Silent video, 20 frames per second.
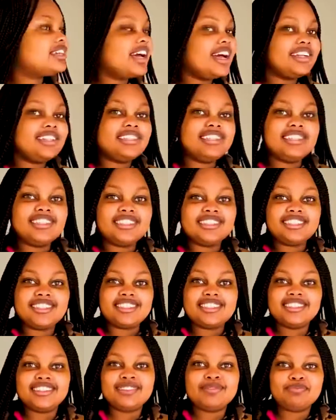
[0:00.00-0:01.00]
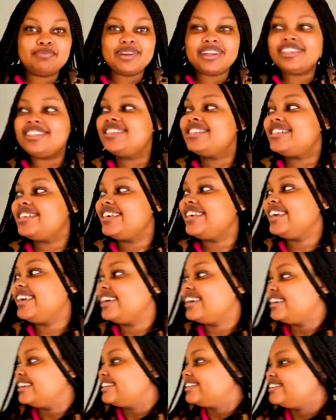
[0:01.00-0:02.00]
Curtains, bed is
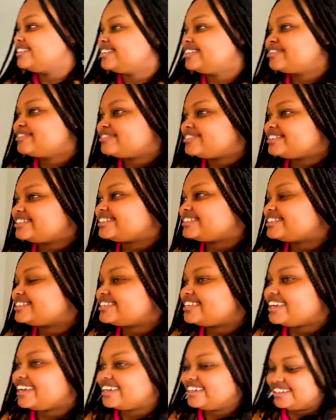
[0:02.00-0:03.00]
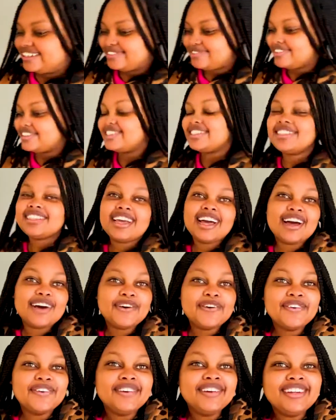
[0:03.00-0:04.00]
here, fridge is here. We'll see
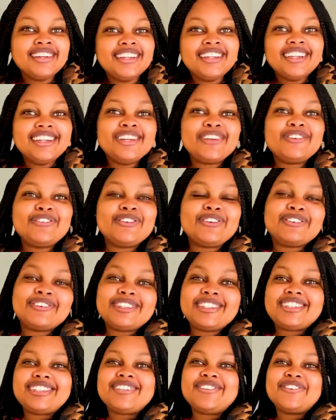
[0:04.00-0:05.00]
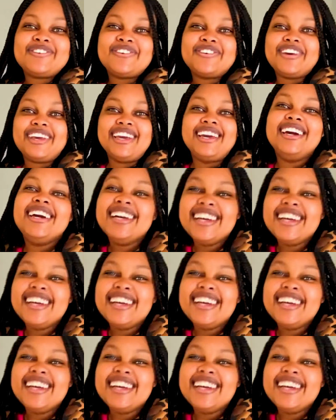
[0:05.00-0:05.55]
how it will continue going.